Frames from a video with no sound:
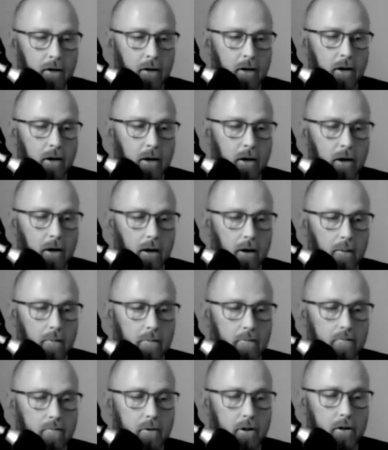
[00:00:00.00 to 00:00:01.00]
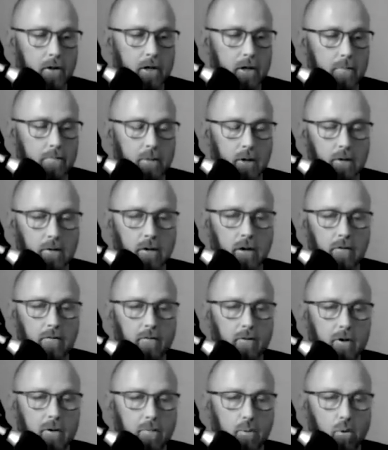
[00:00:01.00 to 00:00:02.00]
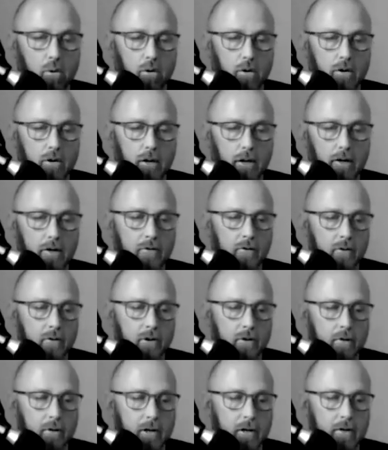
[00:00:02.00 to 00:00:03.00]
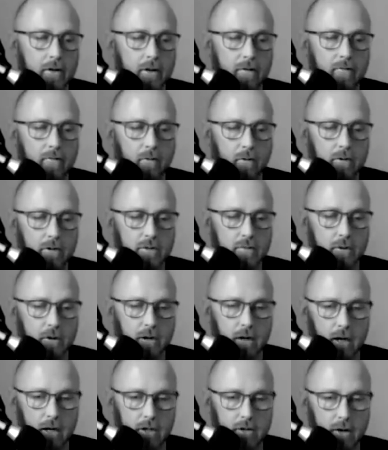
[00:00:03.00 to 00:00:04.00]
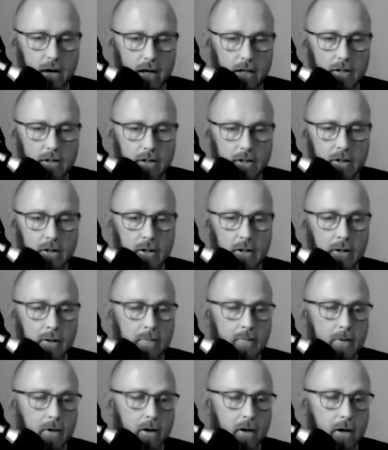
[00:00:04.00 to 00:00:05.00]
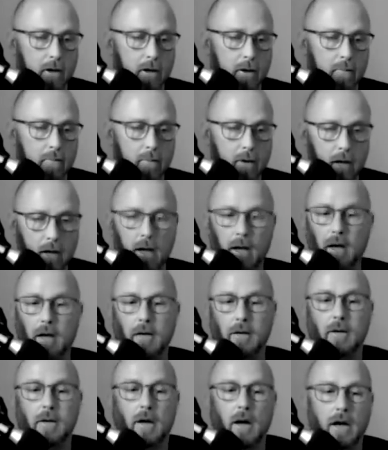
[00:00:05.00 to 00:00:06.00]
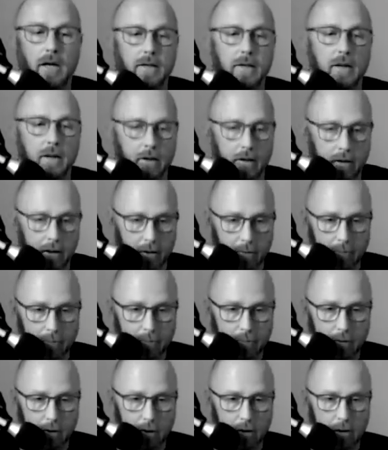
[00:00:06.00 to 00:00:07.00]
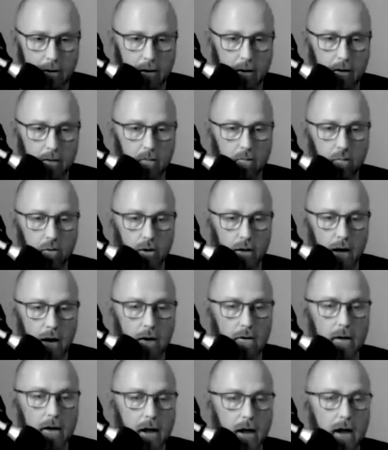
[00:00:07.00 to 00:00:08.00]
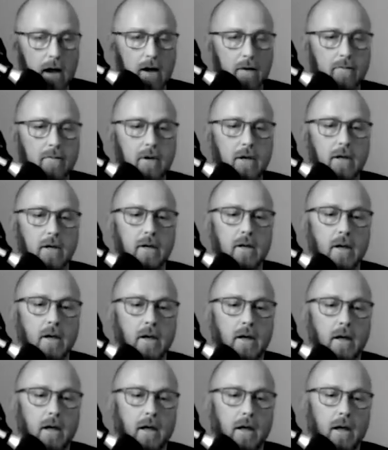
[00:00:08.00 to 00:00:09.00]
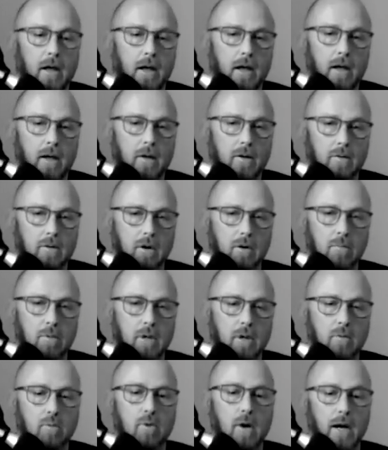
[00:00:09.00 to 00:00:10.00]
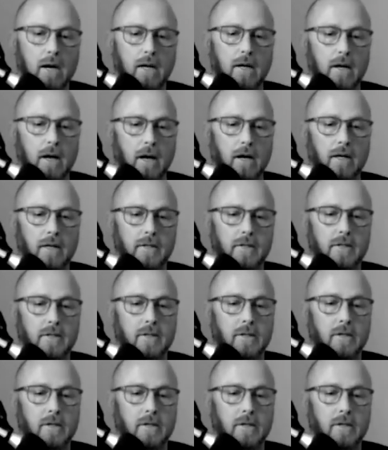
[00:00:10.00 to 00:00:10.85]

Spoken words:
The ability for the poor to enter into legally enforceable contracts, and identity. Without having a globally recognized,